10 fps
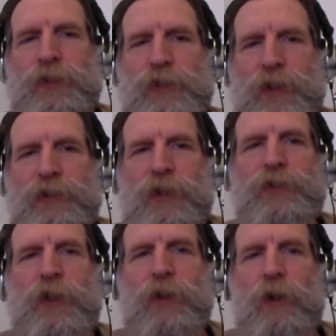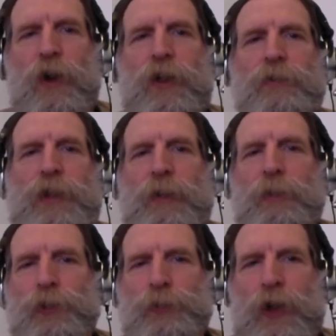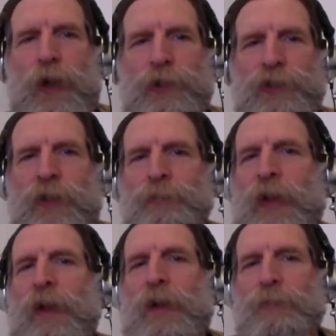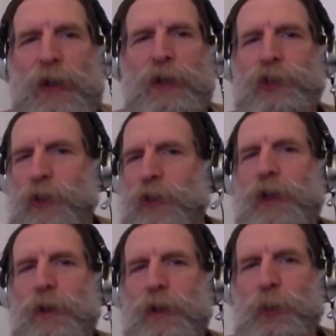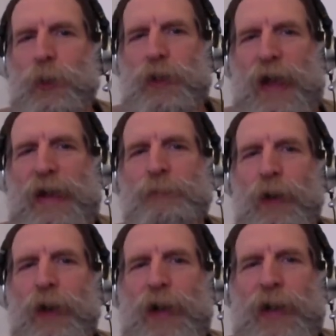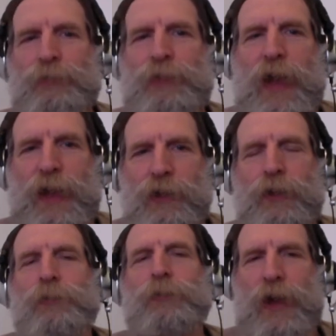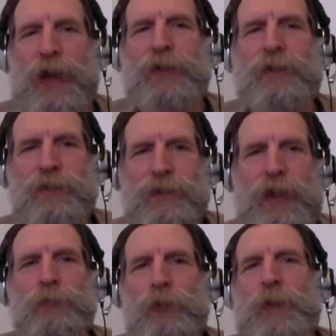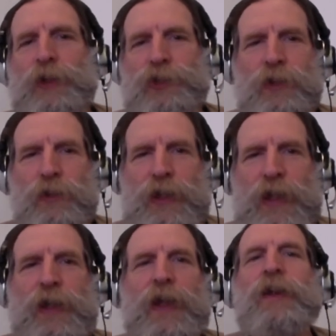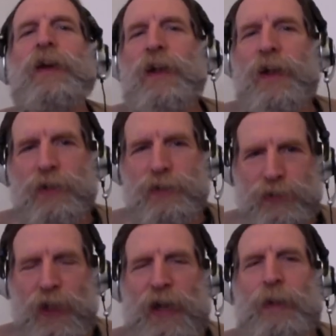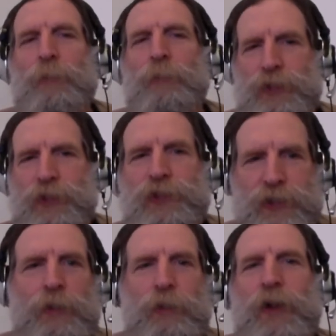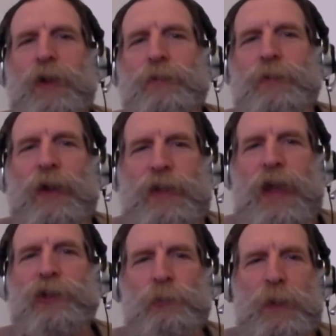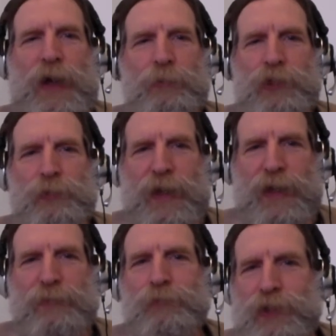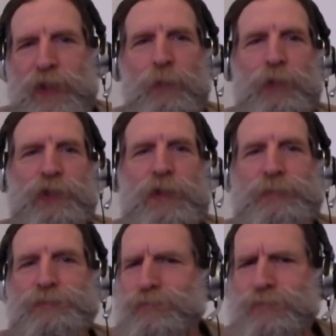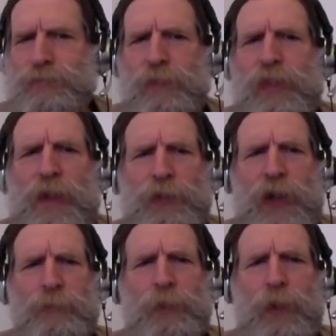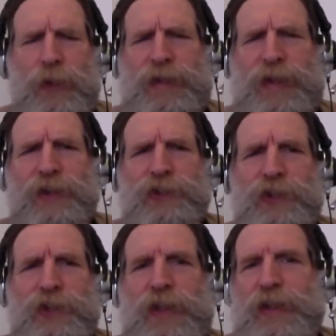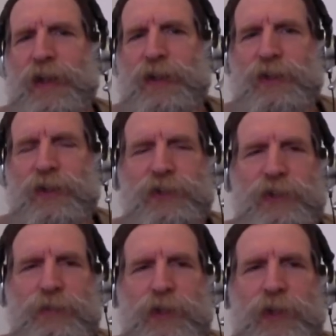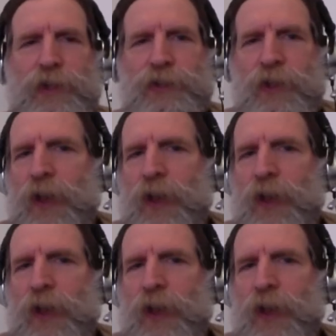and 60s, that all of that was false, because you could go into a library and you could find the information you needed to come up with the secret of how the H-bomb was made. So that was a very important case in the late 1970s.